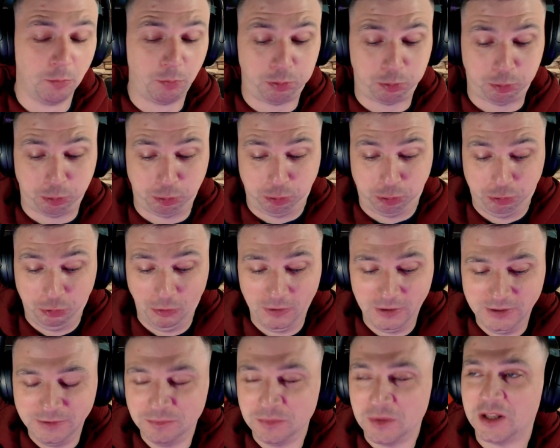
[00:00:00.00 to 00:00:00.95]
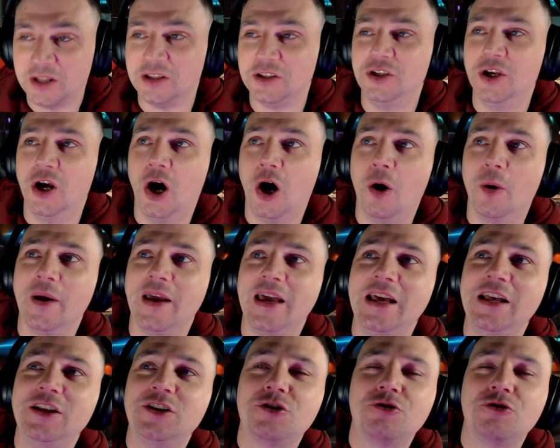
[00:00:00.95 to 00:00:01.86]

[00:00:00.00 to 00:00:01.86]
they Yo, he